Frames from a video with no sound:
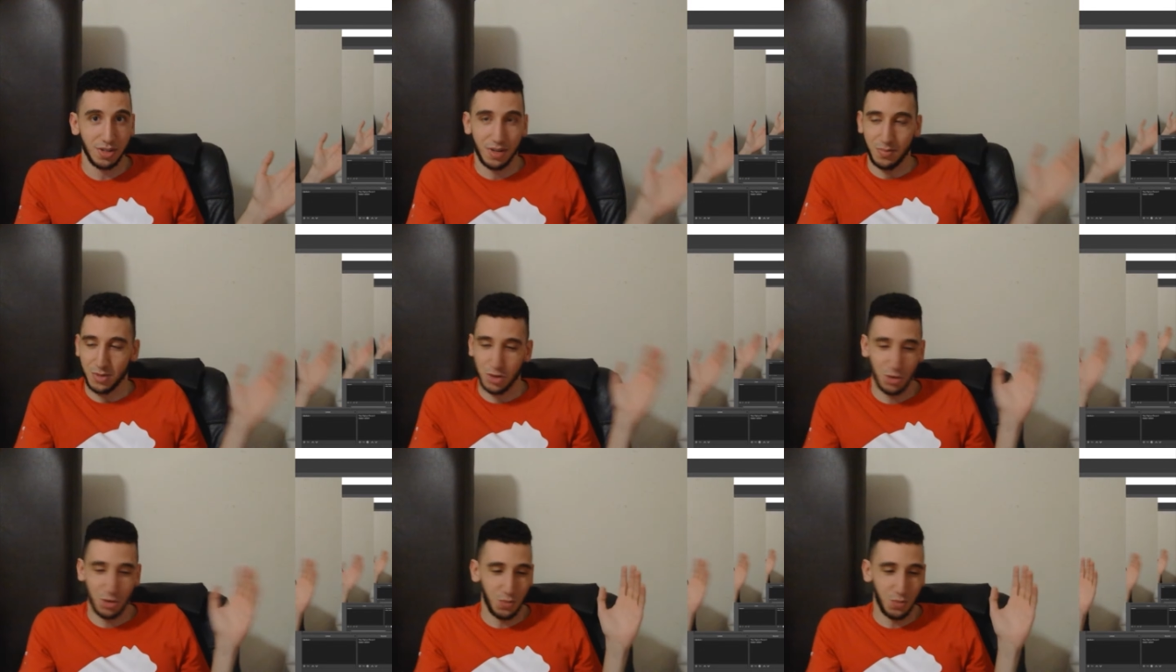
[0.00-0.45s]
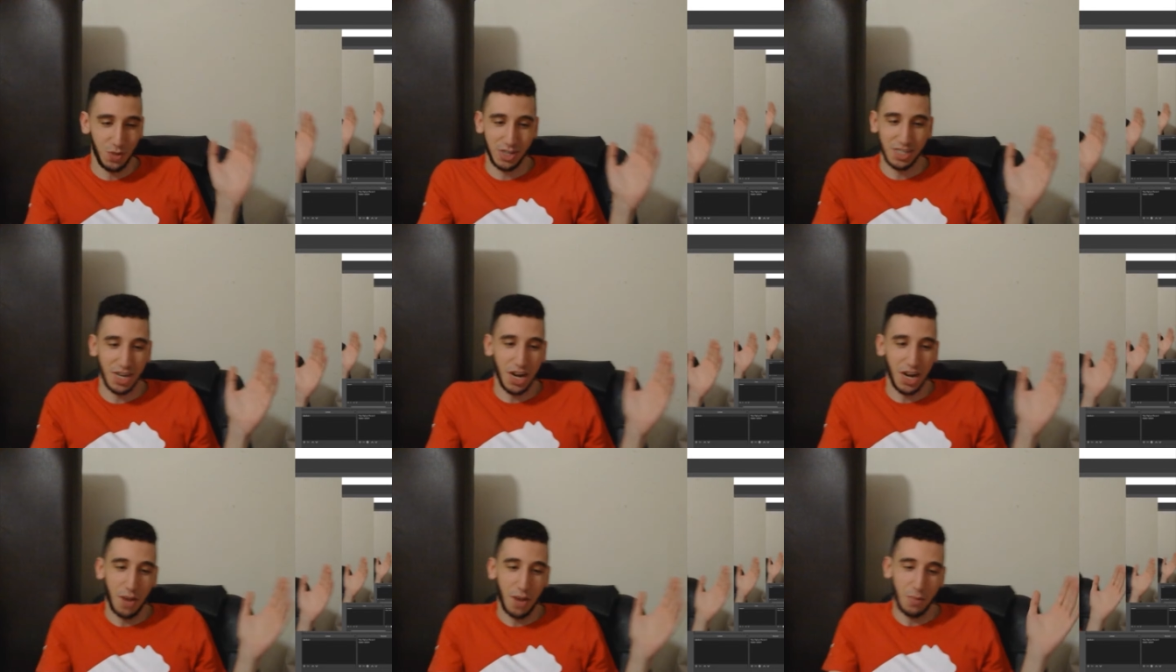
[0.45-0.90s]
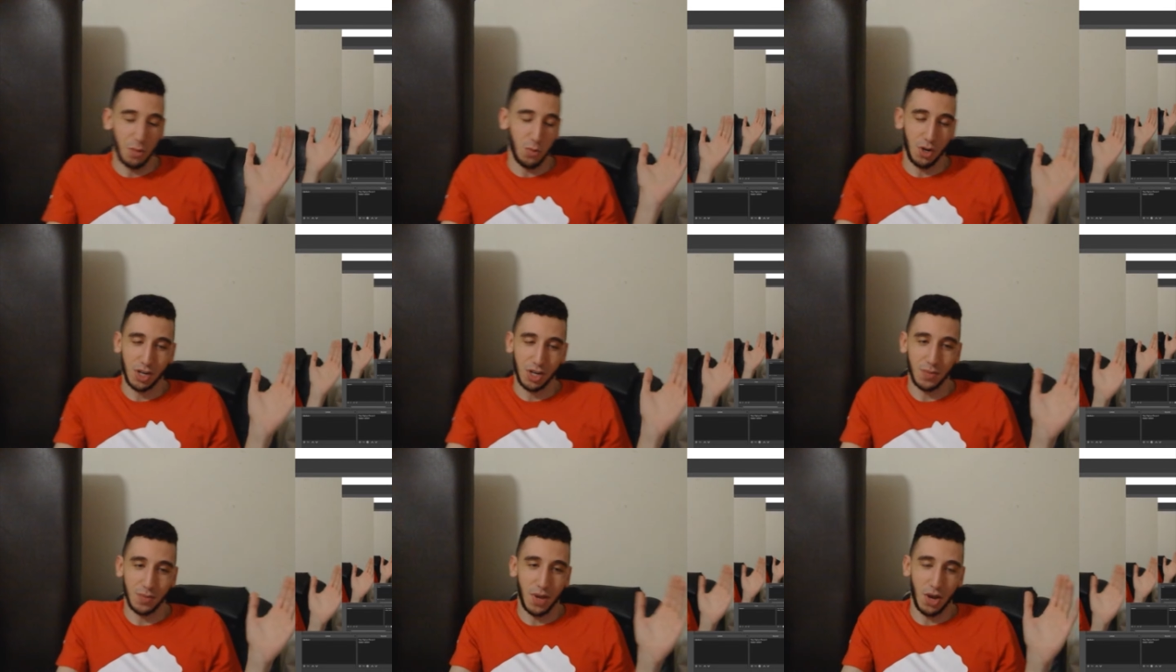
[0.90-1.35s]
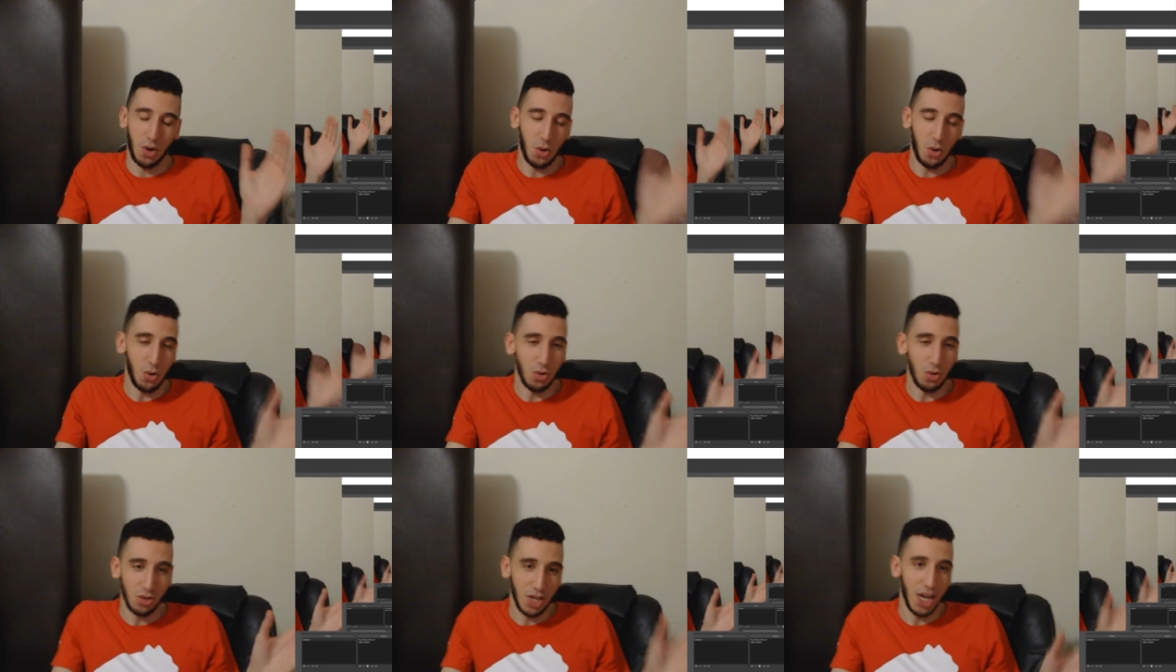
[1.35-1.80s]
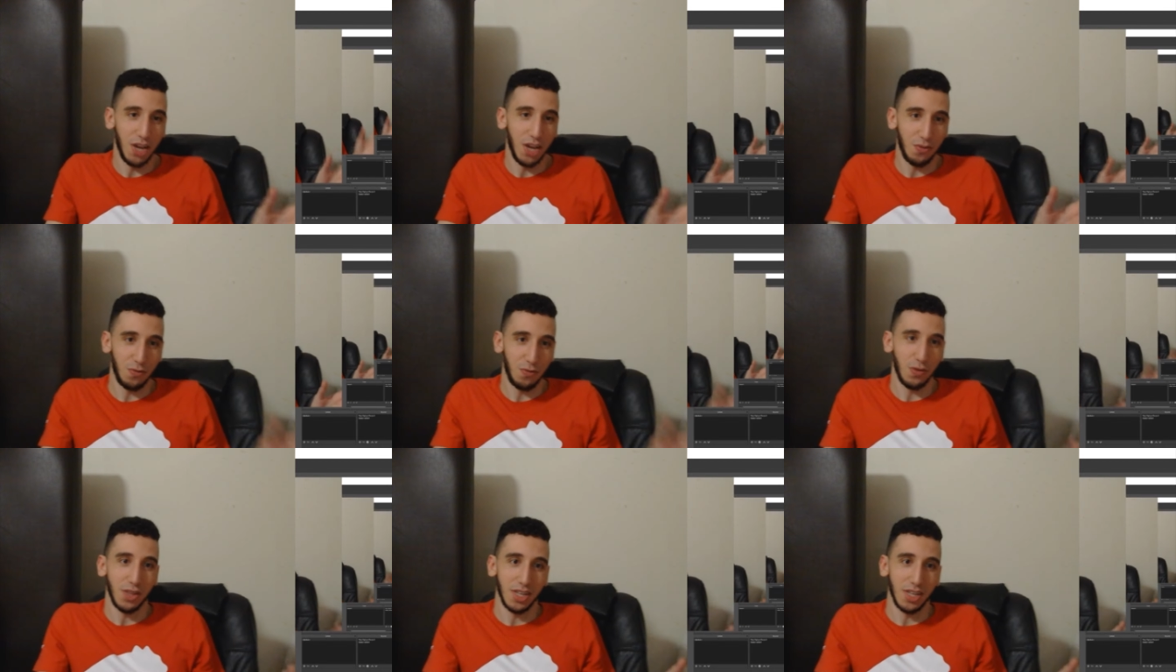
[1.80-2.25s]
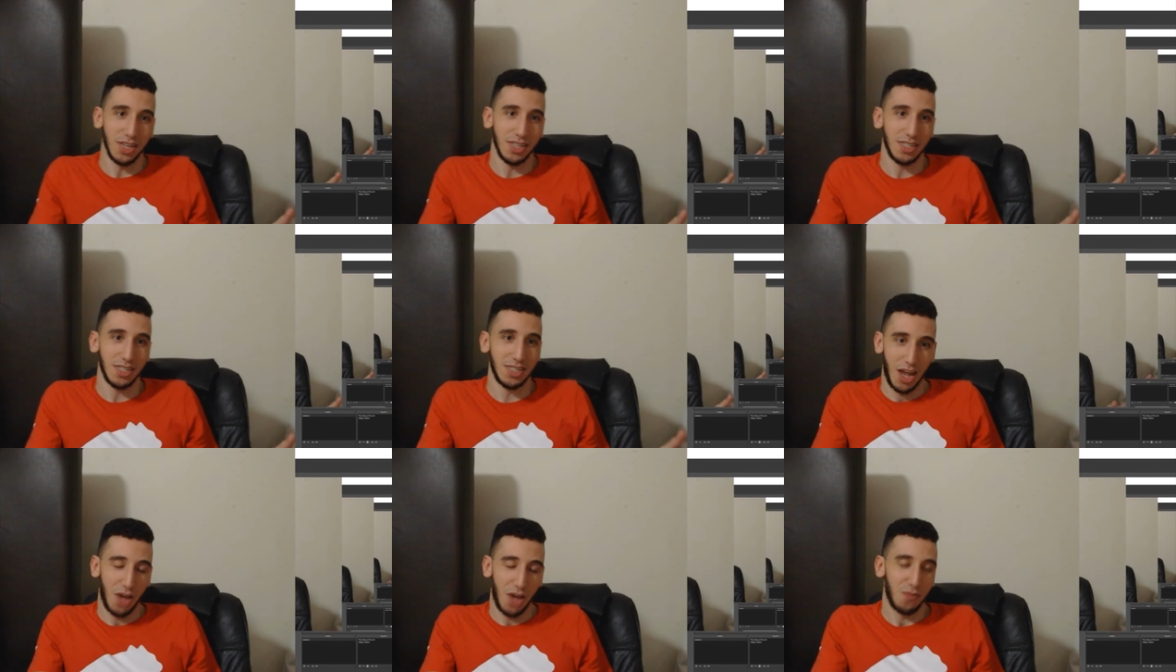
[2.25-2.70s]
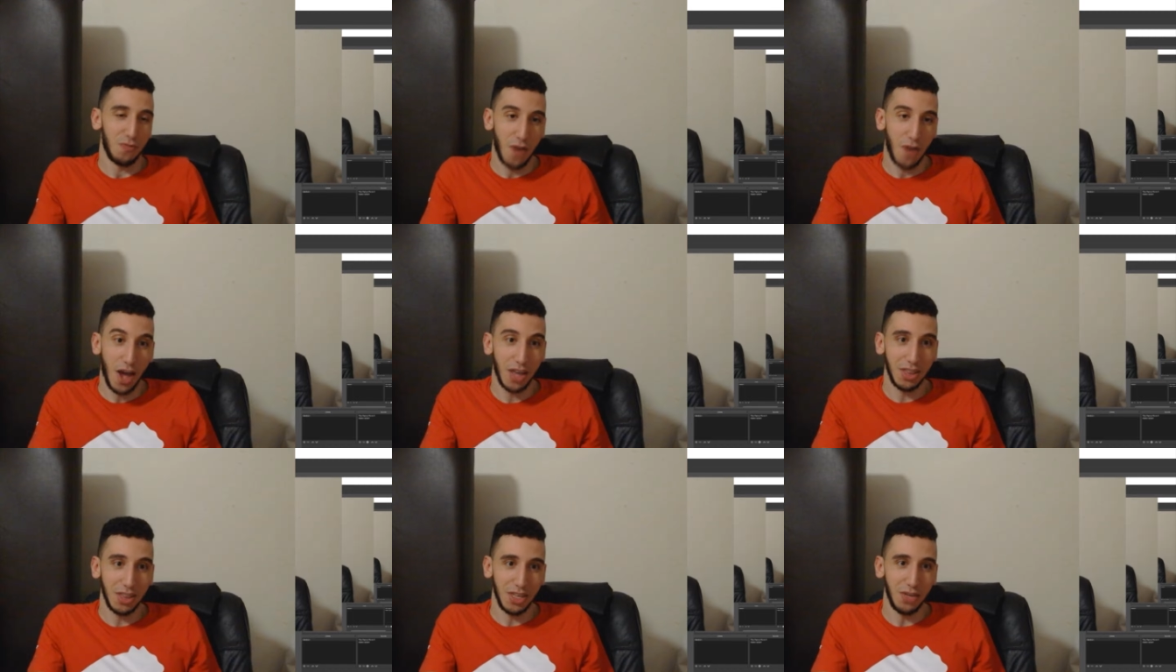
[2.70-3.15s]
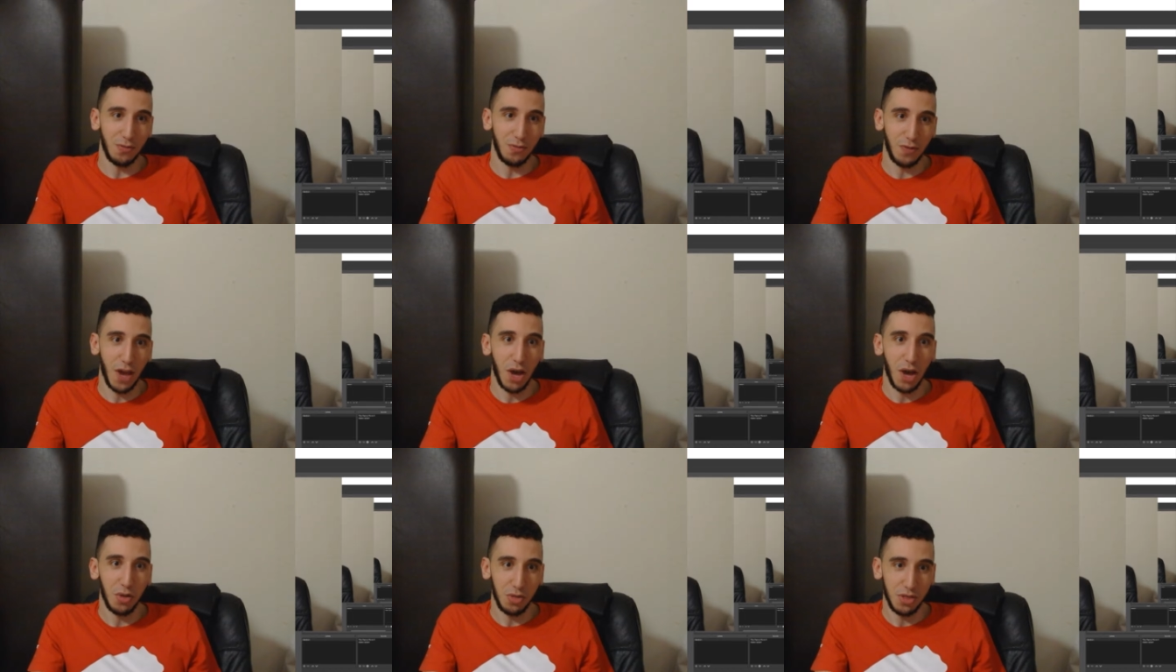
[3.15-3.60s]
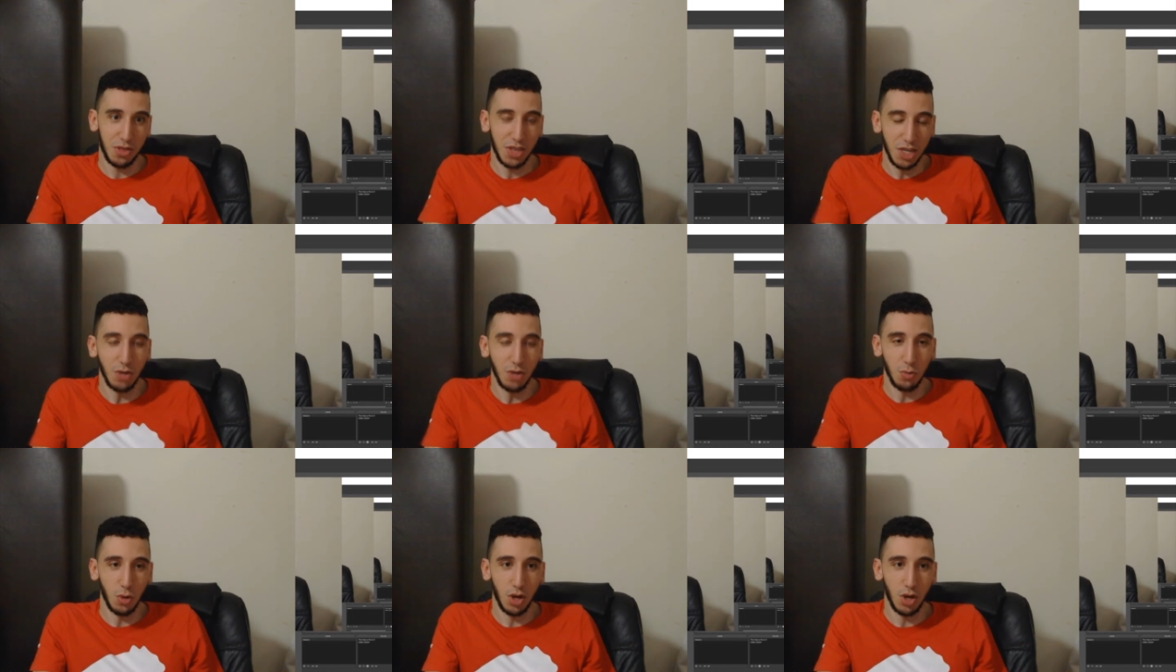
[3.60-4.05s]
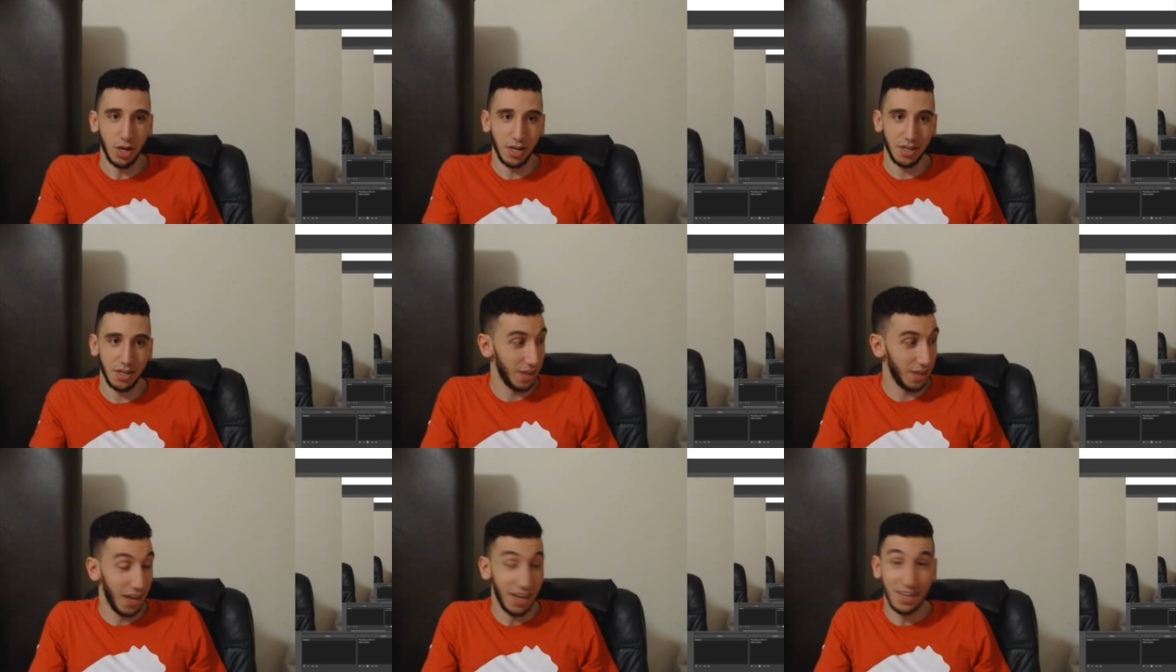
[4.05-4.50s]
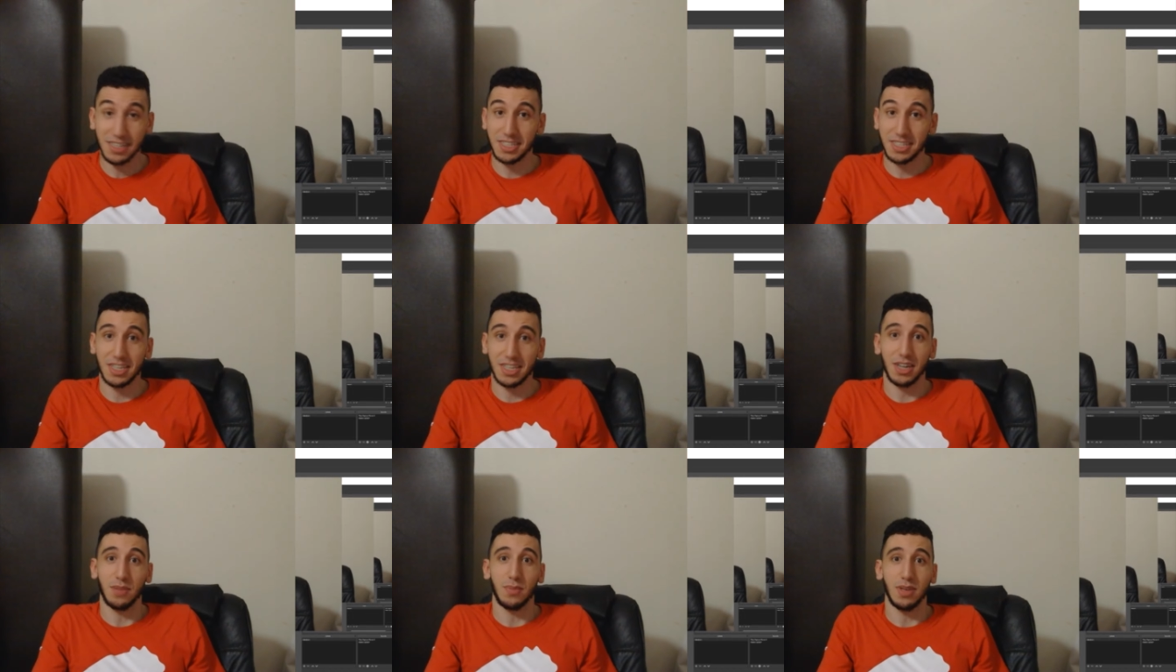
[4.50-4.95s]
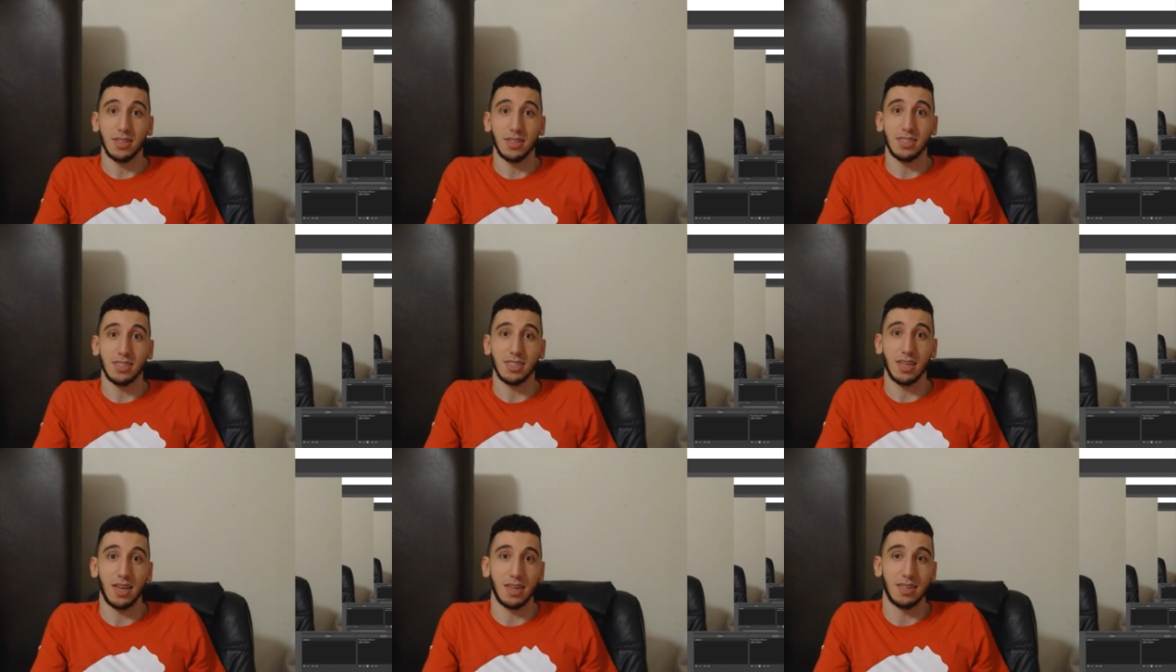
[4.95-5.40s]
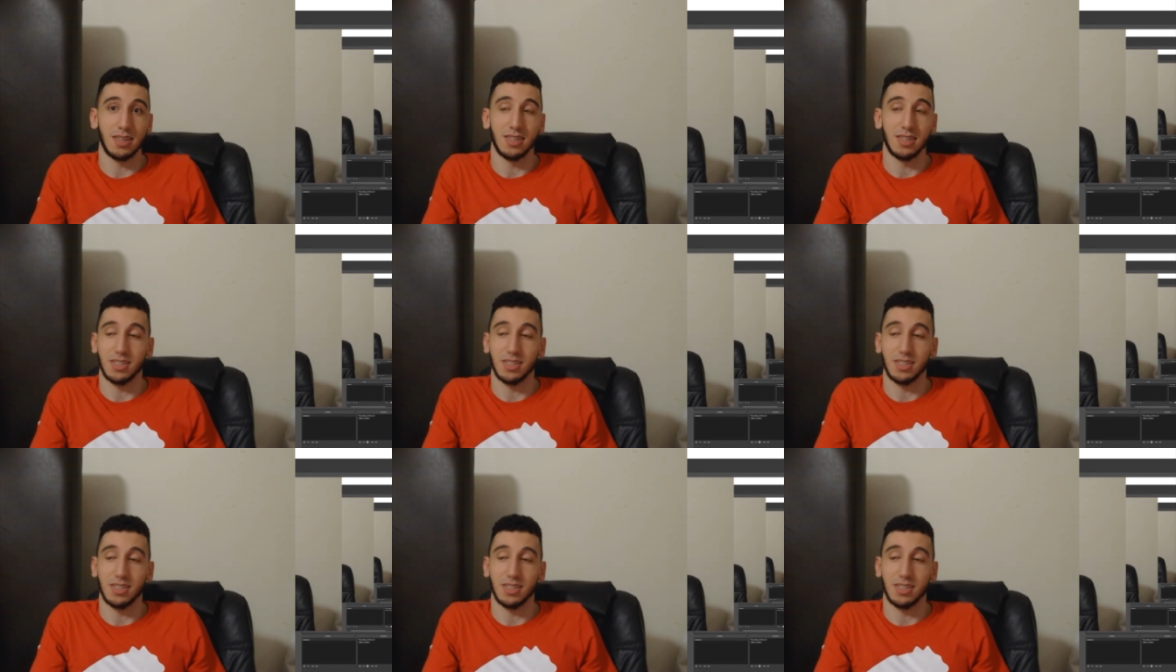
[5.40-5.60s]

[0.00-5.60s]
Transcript: I'm super excited. I've been working my whole life for this. I finally found the one and it's gonna be insane.